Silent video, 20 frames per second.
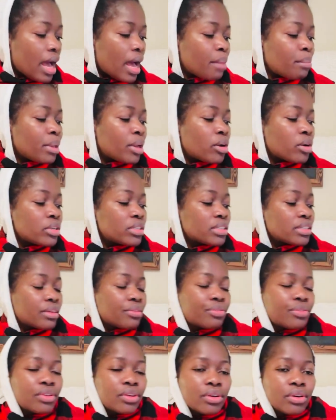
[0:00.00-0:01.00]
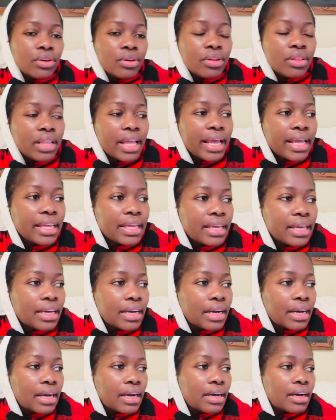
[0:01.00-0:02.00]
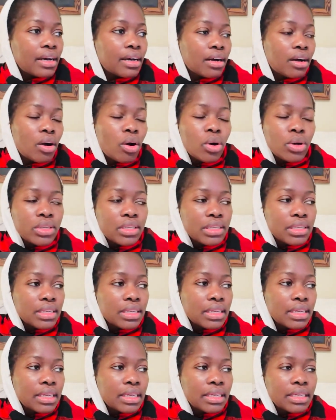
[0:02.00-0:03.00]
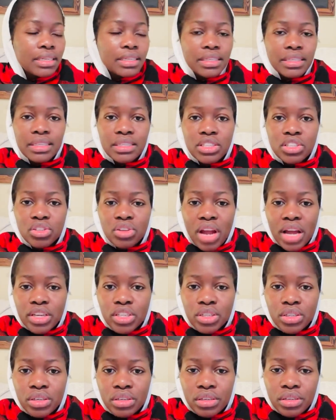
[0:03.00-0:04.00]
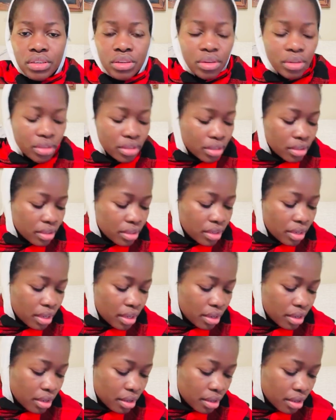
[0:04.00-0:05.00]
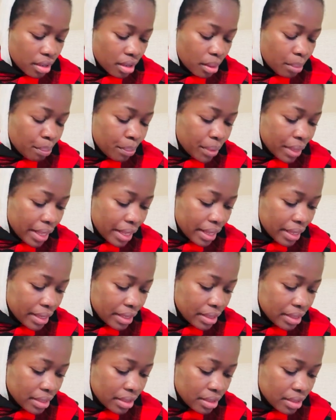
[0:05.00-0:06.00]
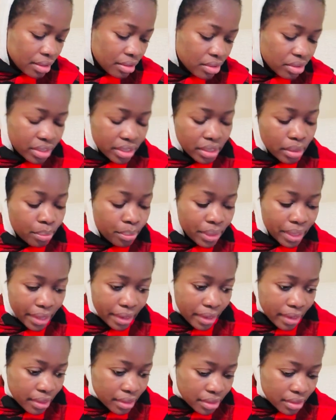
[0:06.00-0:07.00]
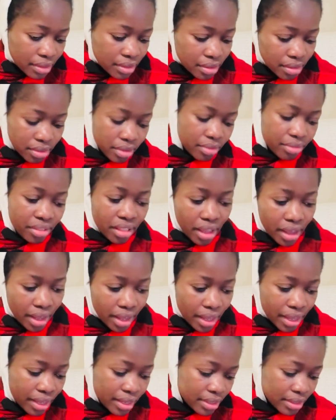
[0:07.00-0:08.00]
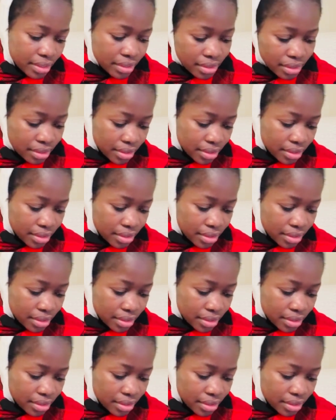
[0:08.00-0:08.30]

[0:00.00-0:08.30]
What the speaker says: Because if you're like causing distraction on a plane or in a plane on a flight,